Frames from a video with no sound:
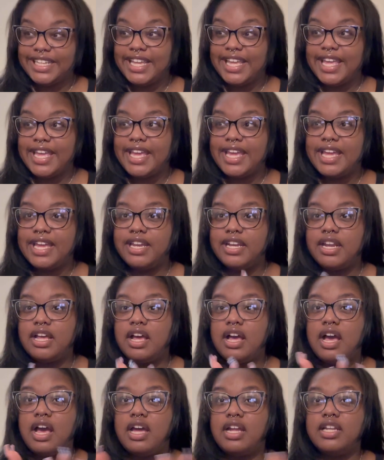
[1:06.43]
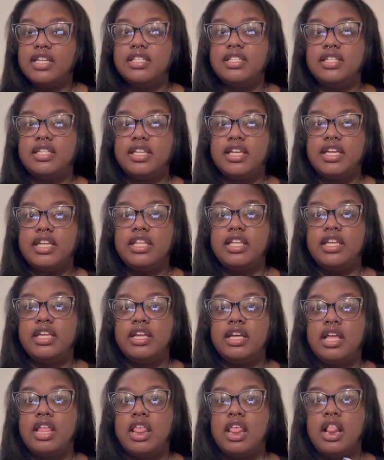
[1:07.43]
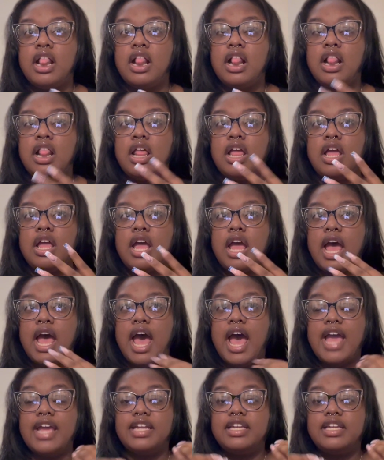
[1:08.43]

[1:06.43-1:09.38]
And honestly, I